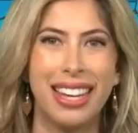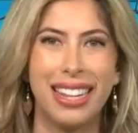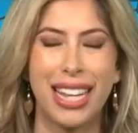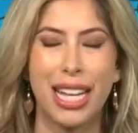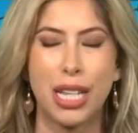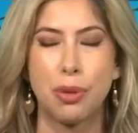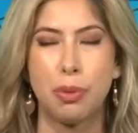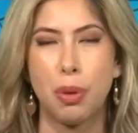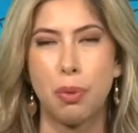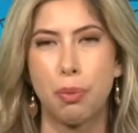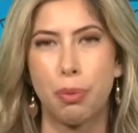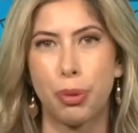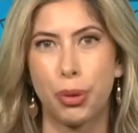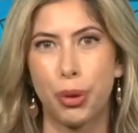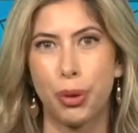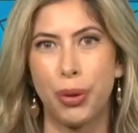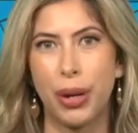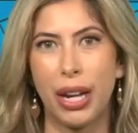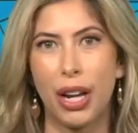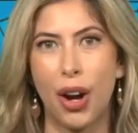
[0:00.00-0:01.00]
that's been
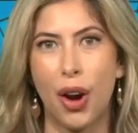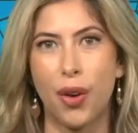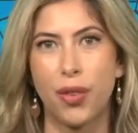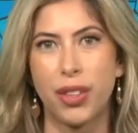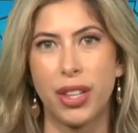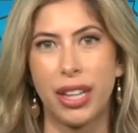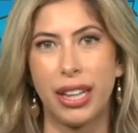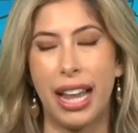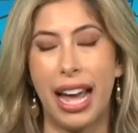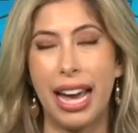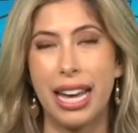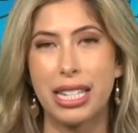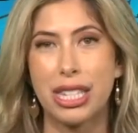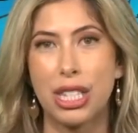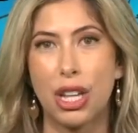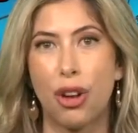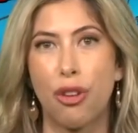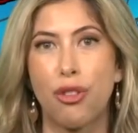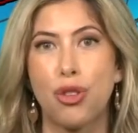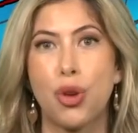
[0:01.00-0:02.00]
brewing over the
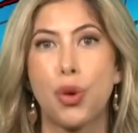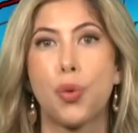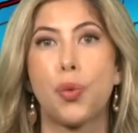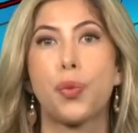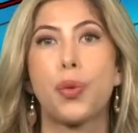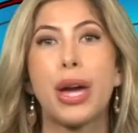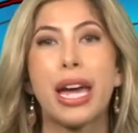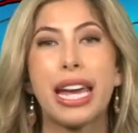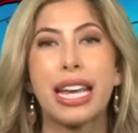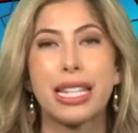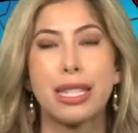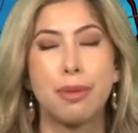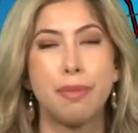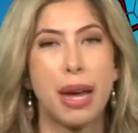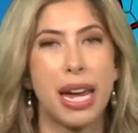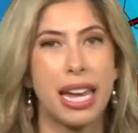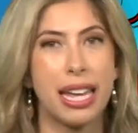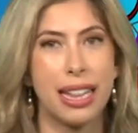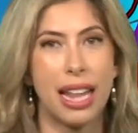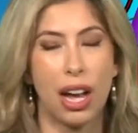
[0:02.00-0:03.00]
last few weeks,
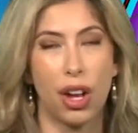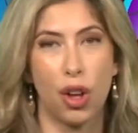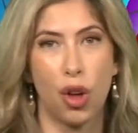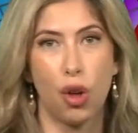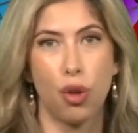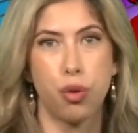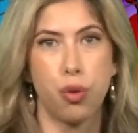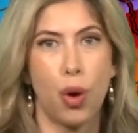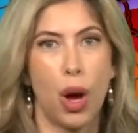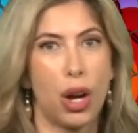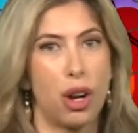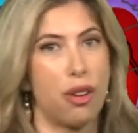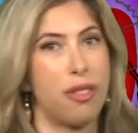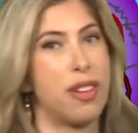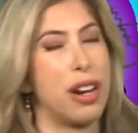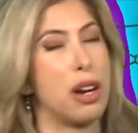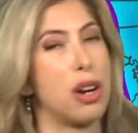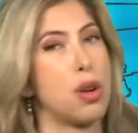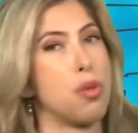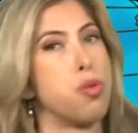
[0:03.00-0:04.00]
making that Gulf water
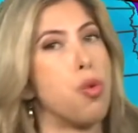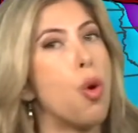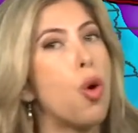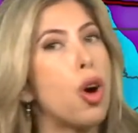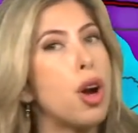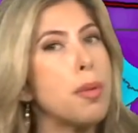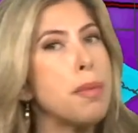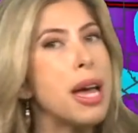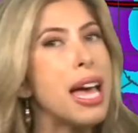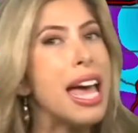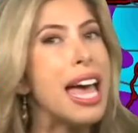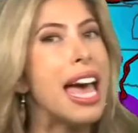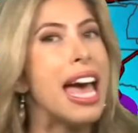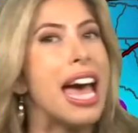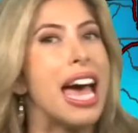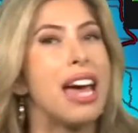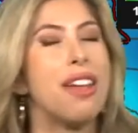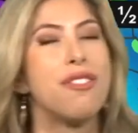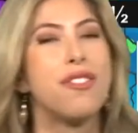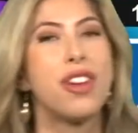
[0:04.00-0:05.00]
very warm
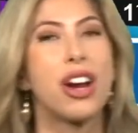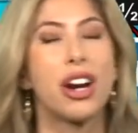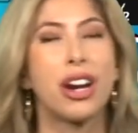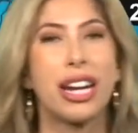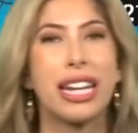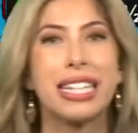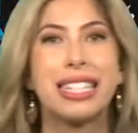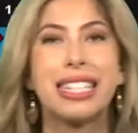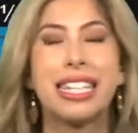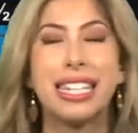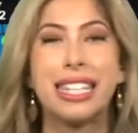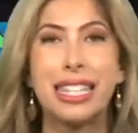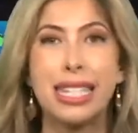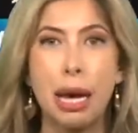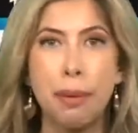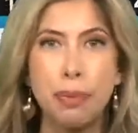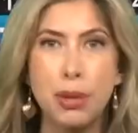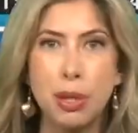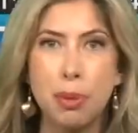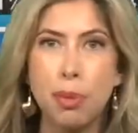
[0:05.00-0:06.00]
and very
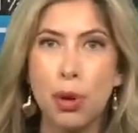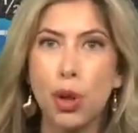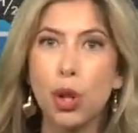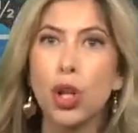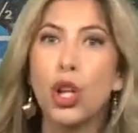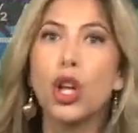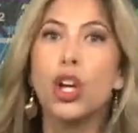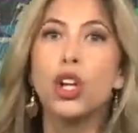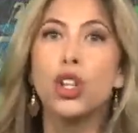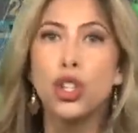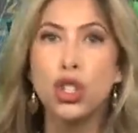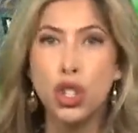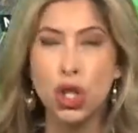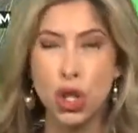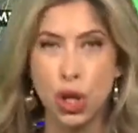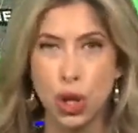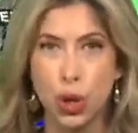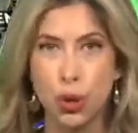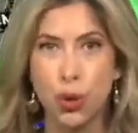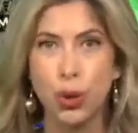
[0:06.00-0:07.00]
susceptible
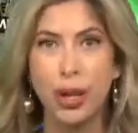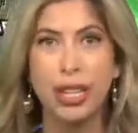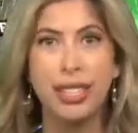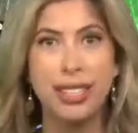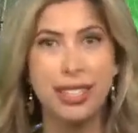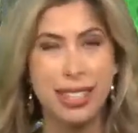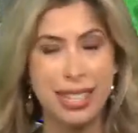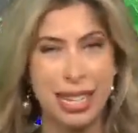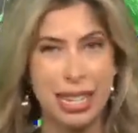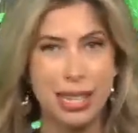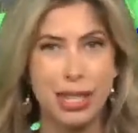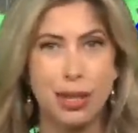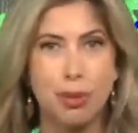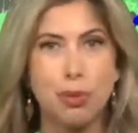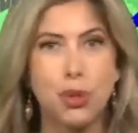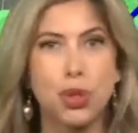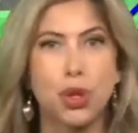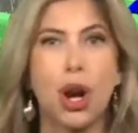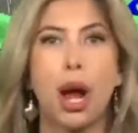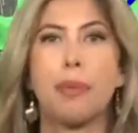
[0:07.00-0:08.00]
to see
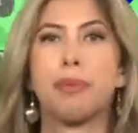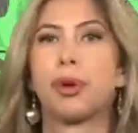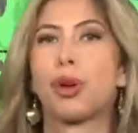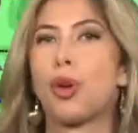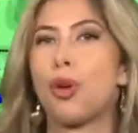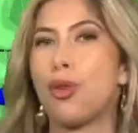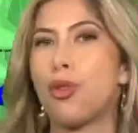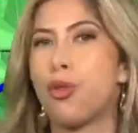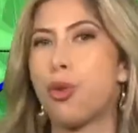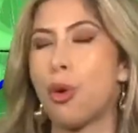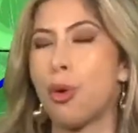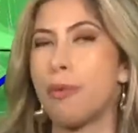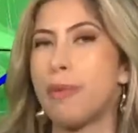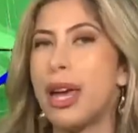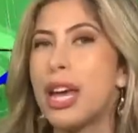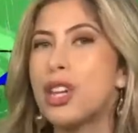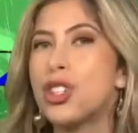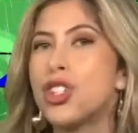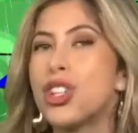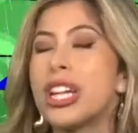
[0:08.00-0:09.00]
some tropical
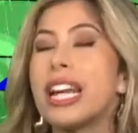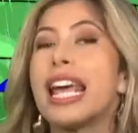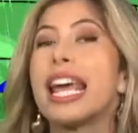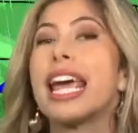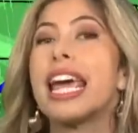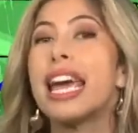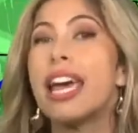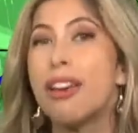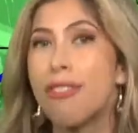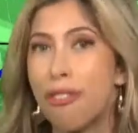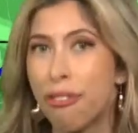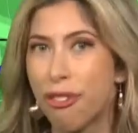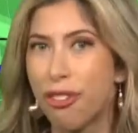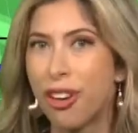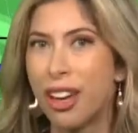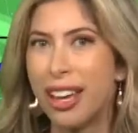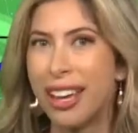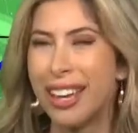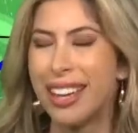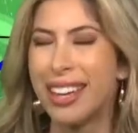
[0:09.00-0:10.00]
formation if
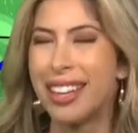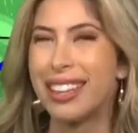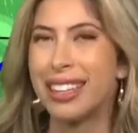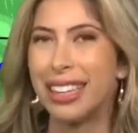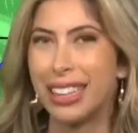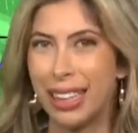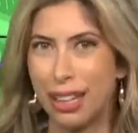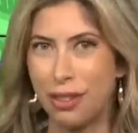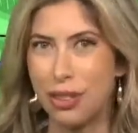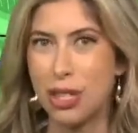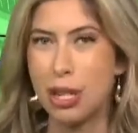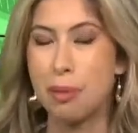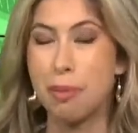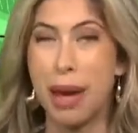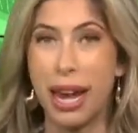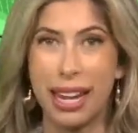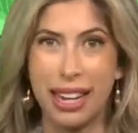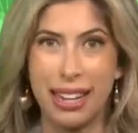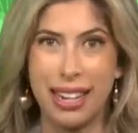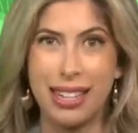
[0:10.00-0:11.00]
the lifting
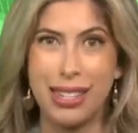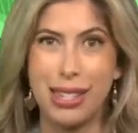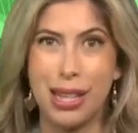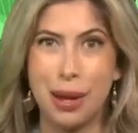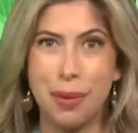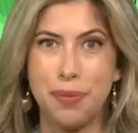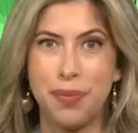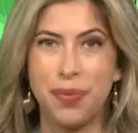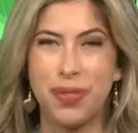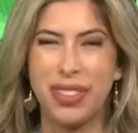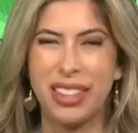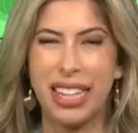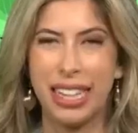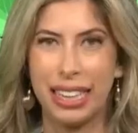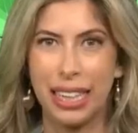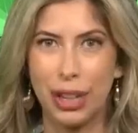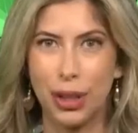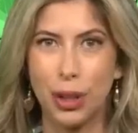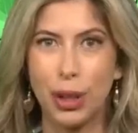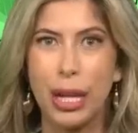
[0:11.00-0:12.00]
mechanism the
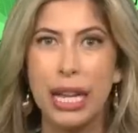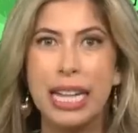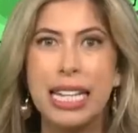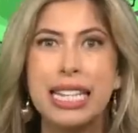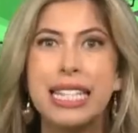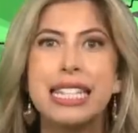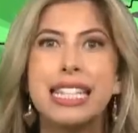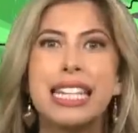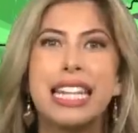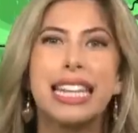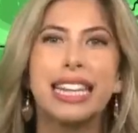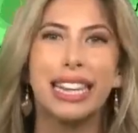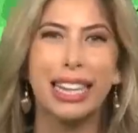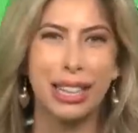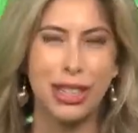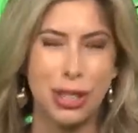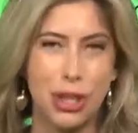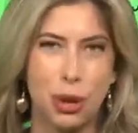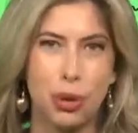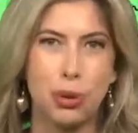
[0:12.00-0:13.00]
little
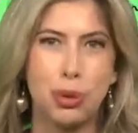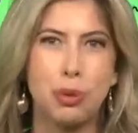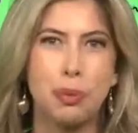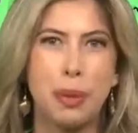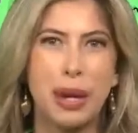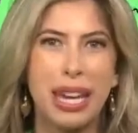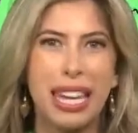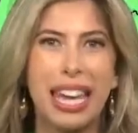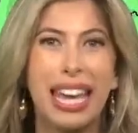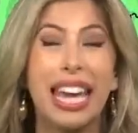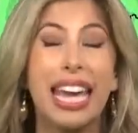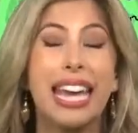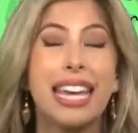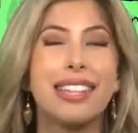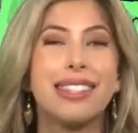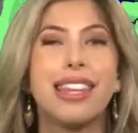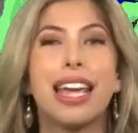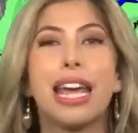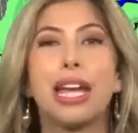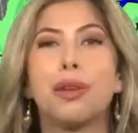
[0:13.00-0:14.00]
seedling, so to speak,
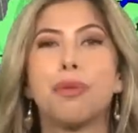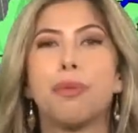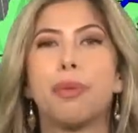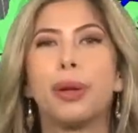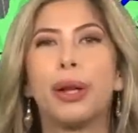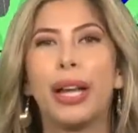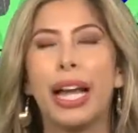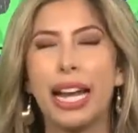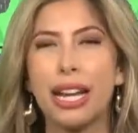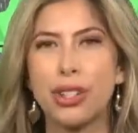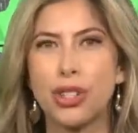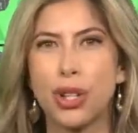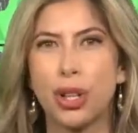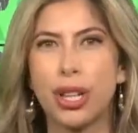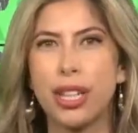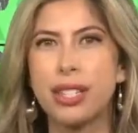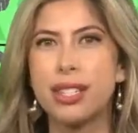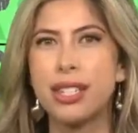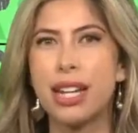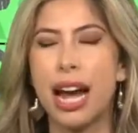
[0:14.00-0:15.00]
is in place. So
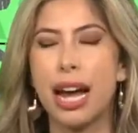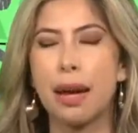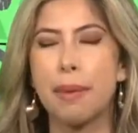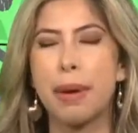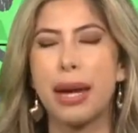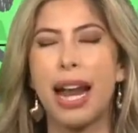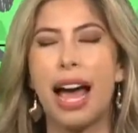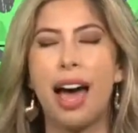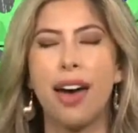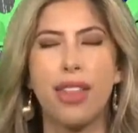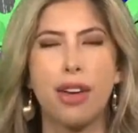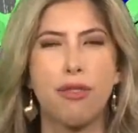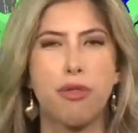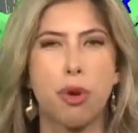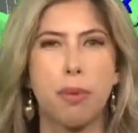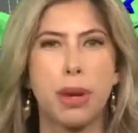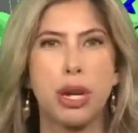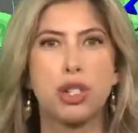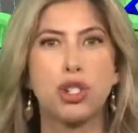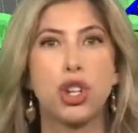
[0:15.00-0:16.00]
let's talk about how that
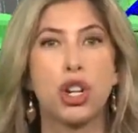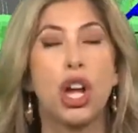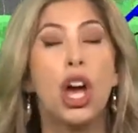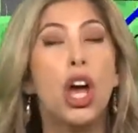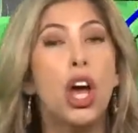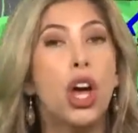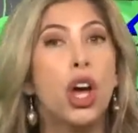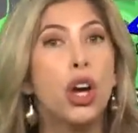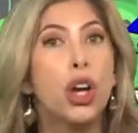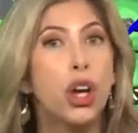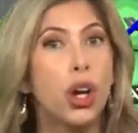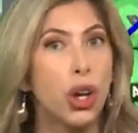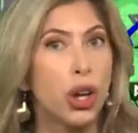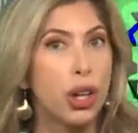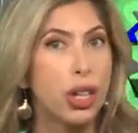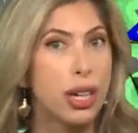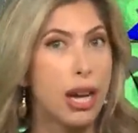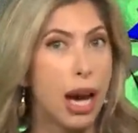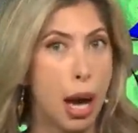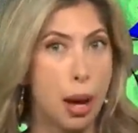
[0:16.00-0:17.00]
formation
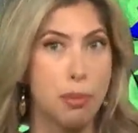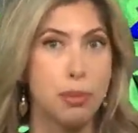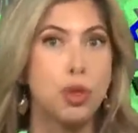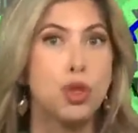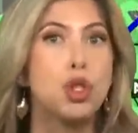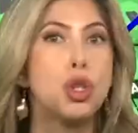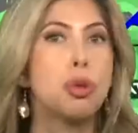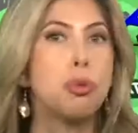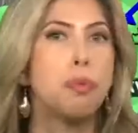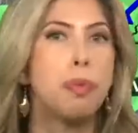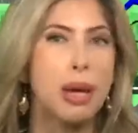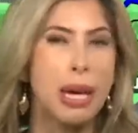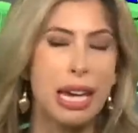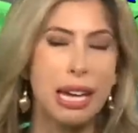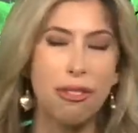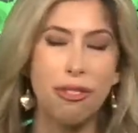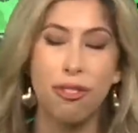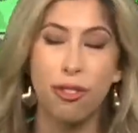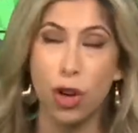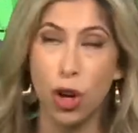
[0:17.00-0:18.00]
could come to
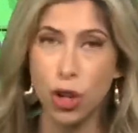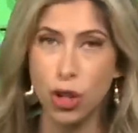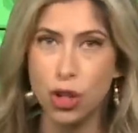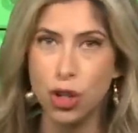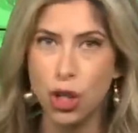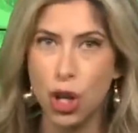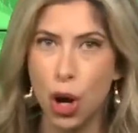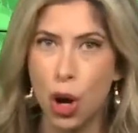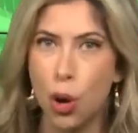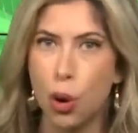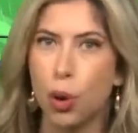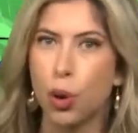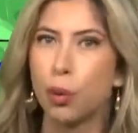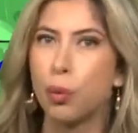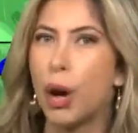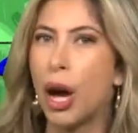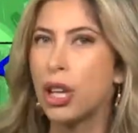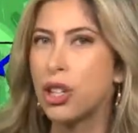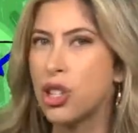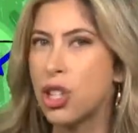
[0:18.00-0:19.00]
be. First, we're
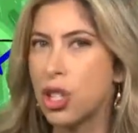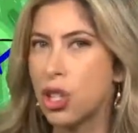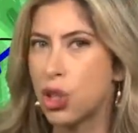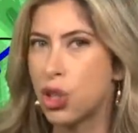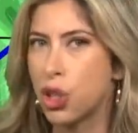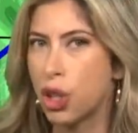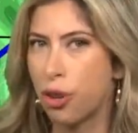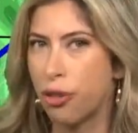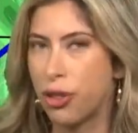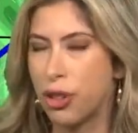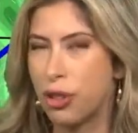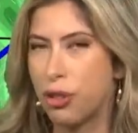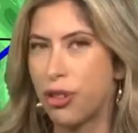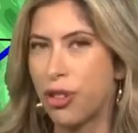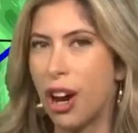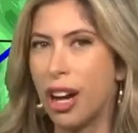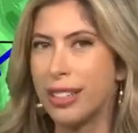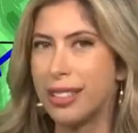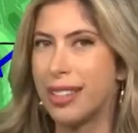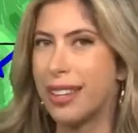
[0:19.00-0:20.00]
watching the surface
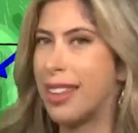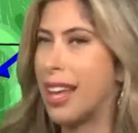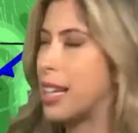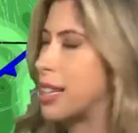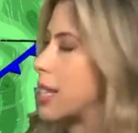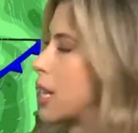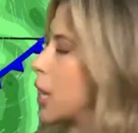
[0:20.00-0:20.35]
front. That's